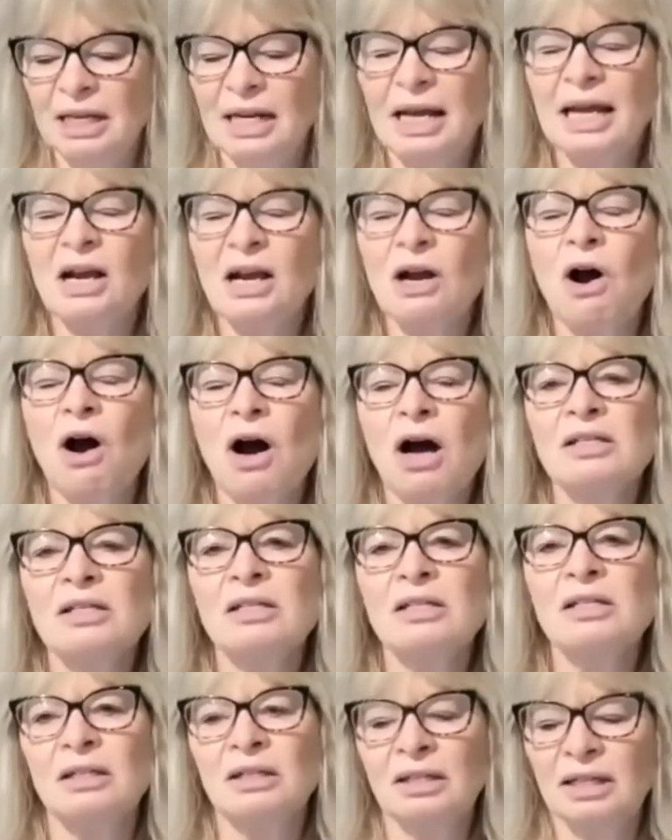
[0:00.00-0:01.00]
And I
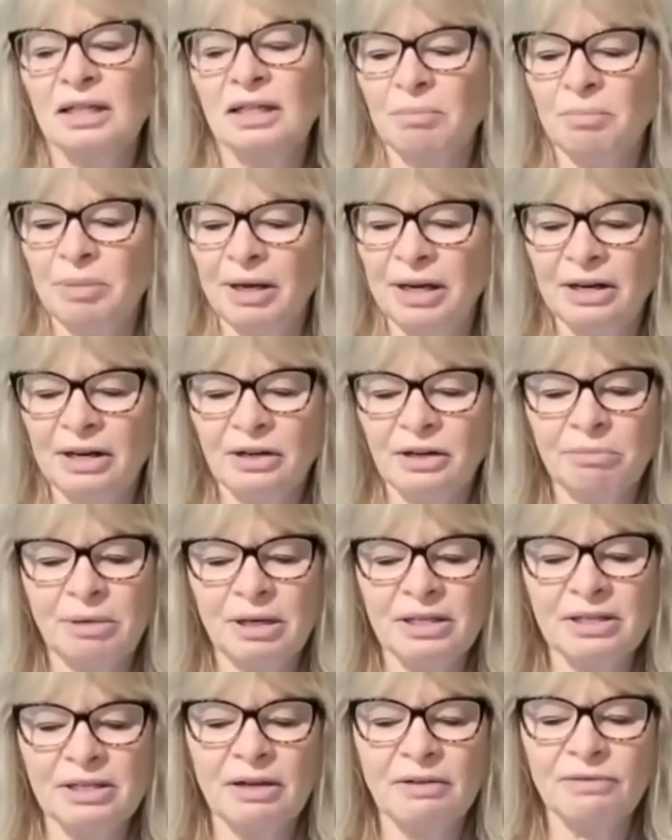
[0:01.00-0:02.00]
constantly compared
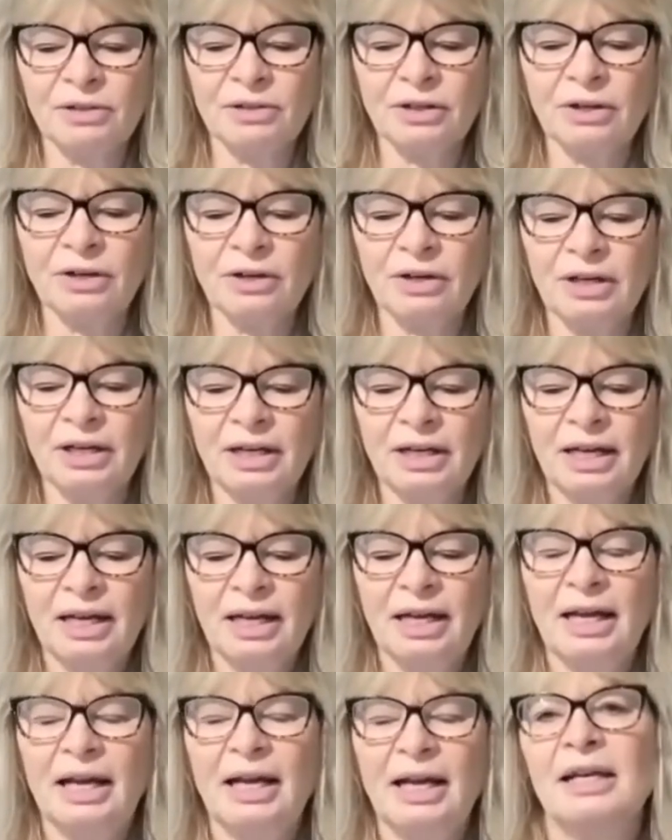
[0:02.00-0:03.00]
myself to her
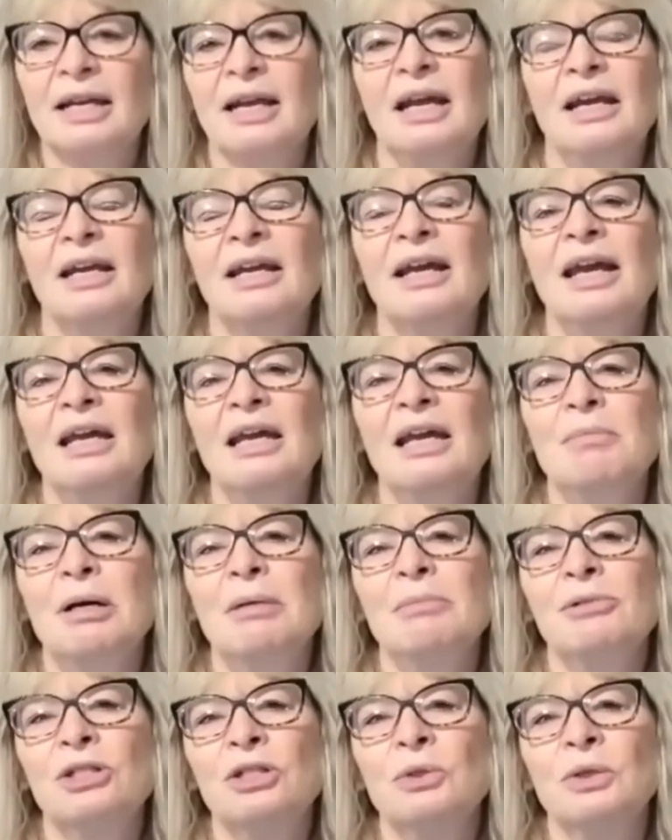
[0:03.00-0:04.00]
and came
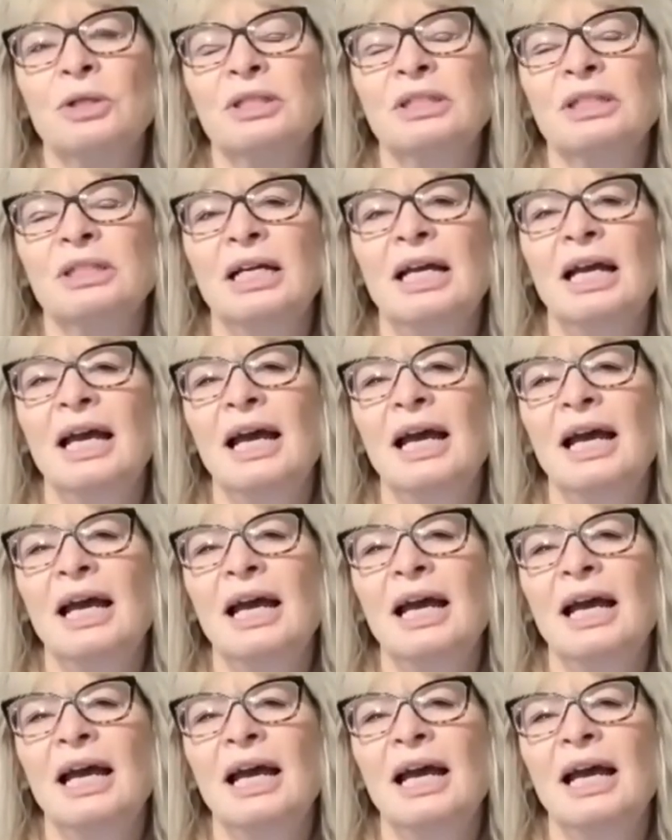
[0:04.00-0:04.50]
up short.